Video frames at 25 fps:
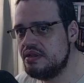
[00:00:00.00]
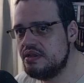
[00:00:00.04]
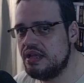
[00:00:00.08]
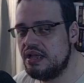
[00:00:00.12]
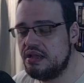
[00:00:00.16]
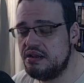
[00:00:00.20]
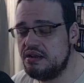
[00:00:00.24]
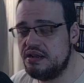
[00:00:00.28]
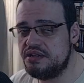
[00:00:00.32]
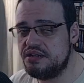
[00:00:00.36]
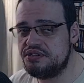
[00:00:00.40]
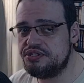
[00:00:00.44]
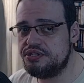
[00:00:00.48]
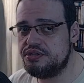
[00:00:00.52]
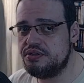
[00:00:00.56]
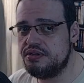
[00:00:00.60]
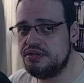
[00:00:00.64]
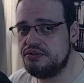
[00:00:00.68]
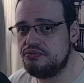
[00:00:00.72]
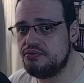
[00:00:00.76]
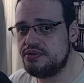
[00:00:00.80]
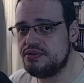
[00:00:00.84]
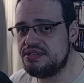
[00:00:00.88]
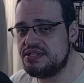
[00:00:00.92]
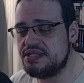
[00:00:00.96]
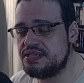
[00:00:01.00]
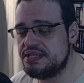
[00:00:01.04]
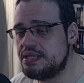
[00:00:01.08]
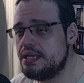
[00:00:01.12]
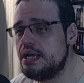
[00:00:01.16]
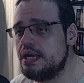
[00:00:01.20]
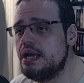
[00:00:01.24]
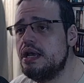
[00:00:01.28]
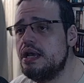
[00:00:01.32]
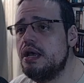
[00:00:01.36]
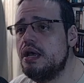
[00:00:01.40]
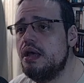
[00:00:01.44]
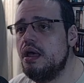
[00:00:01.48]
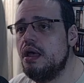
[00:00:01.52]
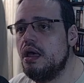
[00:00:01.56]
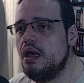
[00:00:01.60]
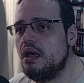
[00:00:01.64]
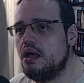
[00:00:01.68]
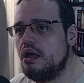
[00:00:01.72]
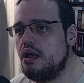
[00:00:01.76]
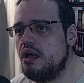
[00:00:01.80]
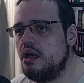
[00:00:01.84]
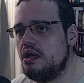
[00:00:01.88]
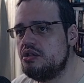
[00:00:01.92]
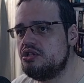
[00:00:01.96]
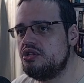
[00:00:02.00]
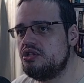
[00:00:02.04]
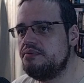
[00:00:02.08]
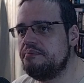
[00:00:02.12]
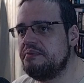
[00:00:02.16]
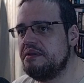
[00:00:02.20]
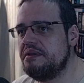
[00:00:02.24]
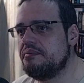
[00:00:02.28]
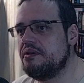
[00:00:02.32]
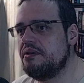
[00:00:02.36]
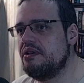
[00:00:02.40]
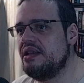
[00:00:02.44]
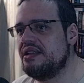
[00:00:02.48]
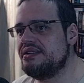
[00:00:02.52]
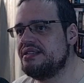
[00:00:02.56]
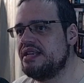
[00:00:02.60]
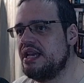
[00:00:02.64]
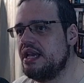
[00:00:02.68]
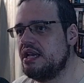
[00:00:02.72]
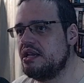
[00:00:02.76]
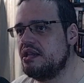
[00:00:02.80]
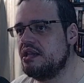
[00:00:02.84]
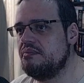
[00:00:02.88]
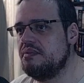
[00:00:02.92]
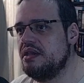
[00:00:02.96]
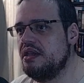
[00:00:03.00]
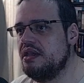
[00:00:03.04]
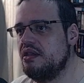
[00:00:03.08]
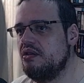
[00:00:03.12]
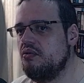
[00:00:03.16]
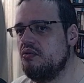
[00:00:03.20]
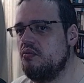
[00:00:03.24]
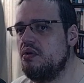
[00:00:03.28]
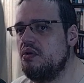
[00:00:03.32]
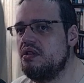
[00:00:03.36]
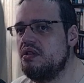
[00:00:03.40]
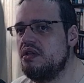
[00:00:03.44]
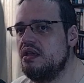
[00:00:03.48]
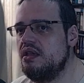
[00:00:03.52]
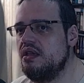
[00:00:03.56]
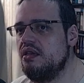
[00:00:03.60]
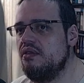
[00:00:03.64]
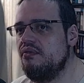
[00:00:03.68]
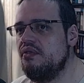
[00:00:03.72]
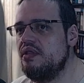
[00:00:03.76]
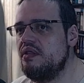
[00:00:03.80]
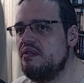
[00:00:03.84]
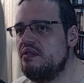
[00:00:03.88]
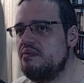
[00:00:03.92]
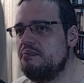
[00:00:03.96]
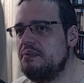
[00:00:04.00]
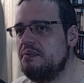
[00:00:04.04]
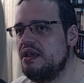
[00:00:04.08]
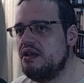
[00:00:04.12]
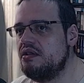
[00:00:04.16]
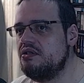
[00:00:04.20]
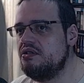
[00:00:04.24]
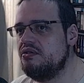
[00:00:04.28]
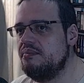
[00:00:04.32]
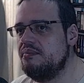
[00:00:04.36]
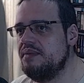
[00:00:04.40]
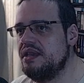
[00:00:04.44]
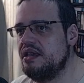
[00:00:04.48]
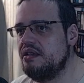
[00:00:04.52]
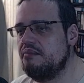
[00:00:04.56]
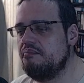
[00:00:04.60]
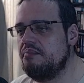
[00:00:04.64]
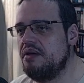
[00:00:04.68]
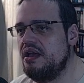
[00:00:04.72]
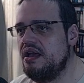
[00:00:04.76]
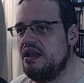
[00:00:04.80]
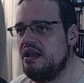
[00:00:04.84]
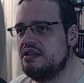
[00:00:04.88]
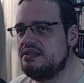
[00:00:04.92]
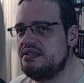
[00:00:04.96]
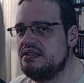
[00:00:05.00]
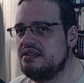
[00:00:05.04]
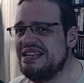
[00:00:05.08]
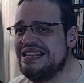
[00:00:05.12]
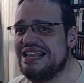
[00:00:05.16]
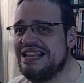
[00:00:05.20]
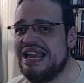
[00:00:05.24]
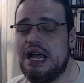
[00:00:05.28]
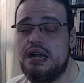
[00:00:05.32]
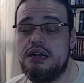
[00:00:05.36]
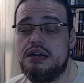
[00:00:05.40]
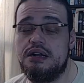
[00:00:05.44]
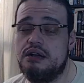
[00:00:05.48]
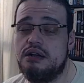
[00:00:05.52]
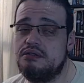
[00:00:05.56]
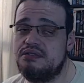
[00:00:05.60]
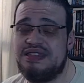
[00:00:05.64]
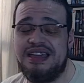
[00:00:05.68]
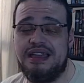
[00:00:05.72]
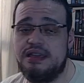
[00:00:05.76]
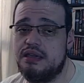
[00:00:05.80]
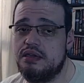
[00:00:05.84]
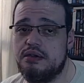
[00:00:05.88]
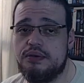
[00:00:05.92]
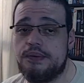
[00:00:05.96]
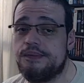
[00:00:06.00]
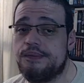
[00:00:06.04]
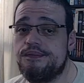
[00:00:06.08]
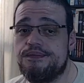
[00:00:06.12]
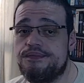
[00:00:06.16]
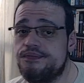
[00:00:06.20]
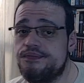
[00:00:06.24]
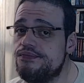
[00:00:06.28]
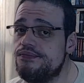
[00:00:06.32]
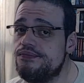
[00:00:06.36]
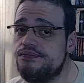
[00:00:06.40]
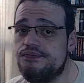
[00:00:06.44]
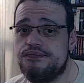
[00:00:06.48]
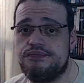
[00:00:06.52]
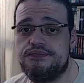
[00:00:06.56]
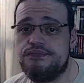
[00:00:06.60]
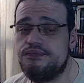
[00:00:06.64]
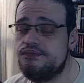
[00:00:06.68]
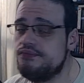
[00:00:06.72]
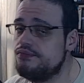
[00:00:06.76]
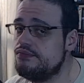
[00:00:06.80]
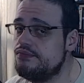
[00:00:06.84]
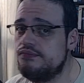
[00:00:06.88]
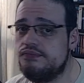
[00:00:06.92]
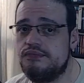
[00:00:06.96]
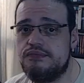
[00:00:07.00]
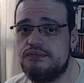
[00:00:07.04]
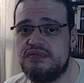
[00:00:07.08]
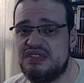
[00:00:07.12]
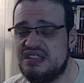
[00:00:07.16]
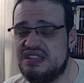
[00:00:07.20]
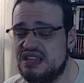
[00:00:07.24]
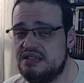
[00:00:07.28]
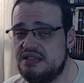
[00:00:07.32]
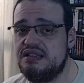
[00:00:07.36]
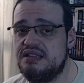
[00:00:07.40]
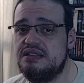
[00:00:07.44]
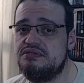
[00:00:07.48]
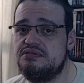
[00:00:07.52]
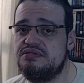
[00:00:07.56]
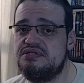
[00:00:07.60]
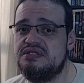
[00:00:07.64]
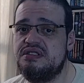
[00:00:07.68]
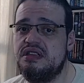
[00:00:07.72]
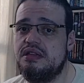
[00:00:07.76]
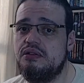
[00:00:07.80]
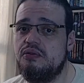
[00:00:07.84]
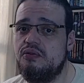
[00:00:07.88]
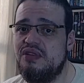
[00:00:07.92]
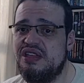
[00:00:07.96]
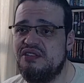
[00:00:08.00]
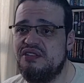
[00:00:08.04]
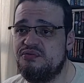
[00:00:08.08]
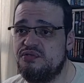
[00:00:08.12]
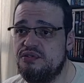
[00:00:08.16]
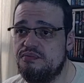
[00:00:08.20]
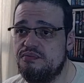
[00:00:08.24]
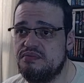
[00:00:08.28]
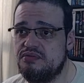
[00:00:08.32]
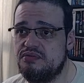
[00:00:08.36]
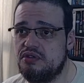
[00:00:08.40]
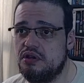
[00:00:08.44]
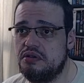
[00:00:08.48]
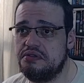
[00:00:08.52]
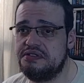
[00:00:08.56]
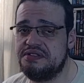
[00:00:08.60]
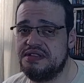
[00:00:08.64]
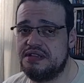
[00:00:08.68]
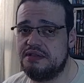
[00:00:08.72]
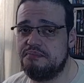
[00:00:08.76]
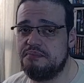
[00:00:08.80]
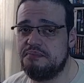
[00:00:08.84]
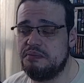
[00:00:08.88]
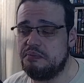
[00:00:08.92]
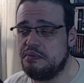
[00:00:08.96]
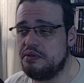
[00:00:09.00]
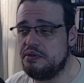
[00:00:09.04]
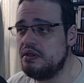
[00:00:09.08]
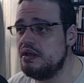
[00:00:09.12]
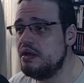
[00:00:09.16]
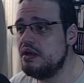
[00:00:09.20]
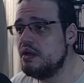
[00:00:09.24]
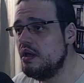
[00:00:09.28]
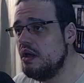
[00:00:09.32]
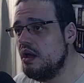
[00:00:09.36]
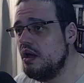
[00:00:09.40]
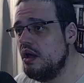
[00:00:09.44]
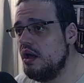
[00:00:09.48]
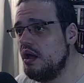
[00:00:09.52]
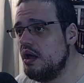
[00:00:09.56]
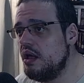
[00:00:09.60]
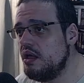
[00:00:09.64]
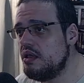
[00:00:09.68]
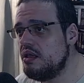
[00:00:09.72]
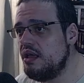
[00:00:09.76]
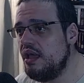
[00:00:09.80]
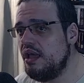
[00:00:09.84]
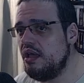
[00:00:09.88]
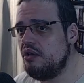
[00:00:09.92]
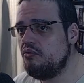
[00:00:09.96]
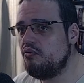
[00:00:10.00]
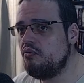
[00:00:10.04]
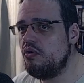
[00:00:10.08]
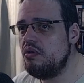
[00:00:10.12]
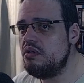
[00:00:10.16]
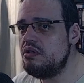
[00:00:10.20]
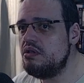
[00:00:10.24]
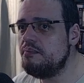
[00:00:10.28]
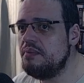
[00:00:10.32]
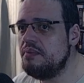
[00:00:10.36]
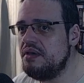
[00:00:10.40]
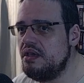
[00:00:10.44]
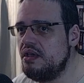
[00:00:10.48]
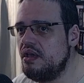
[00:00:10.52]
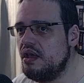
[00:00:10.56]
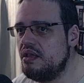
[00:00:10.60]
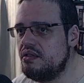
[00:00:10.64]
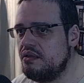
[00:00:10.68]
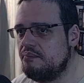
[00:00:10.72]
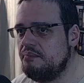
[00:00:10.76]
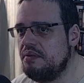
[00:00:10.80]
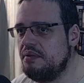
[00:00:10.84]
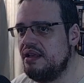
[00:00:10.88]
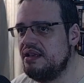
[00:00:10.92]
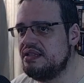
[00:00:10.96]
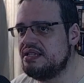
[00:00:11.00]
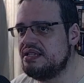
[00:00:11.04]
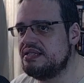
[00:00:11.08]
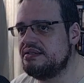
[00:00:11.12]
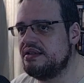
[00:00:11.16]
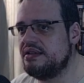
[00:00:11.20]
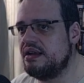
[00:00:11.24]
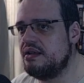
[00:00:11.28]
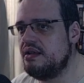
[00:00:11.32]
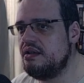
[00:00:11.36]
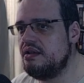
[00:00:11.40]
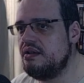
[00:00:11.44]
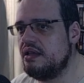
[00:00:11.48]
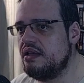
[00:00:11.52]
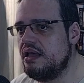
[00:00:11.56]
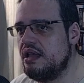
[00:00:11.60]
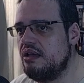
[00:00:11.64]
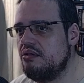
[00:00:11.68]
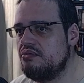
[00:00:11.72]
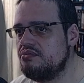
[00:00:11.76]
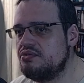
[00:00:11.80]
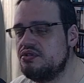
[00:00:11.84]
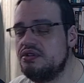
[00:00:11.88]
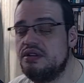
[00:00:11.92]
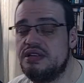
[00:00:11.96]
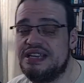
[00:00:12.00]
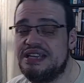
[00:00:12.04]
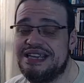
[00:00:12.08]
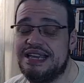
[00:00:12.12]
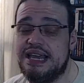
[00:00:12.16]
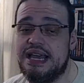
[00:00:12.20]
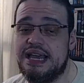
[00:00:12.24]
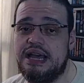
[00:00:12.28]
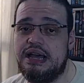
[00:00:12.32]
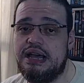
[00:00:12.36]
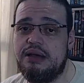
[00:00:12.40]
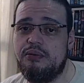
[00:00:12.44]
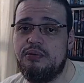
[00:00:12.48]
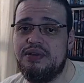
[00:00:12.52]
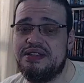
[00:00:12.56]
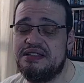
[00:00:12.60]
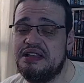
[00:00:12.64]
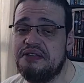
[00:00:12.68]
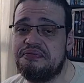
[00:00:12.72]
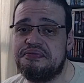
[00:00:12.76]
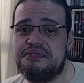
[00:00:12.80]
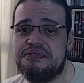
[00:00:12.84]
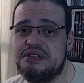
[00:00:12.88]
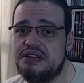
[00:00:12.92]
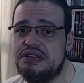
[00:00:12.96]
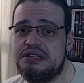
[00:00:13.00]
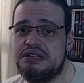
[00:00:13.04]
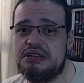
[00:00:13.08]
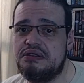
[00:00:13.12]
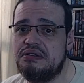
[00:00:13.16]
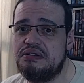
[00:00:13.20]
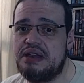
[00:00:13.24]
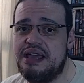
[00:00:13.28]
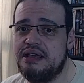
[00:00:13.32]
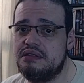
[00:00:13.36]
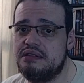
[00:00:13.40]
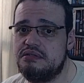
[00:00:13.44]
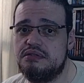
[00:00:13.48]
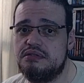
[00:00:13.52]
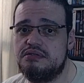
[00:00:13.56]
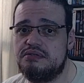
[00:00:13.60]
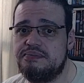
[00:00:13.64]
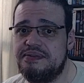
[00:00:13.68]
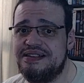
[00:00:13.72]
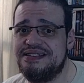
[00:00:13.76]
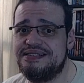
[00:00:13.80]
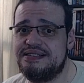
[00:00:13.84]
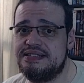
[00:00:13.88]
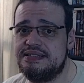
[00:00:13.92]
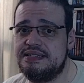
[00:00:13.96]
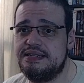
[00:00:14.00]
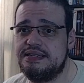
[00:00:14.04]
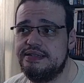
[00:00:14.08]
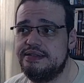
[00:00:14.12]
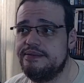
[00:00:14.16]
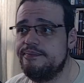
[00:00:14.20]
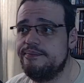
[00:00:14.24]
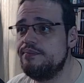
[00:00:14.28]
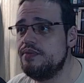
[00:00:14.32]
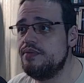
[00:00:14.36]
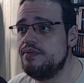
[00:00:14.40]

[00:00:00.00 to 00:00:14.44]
Allegedly racist. Oh, just people attack me. Well, even speak to me in person. Yeah, no, thank you. I tend to stay away from toxic people. Well, I won't be at the places I hang out. Yeah, we definitely don't like those places either.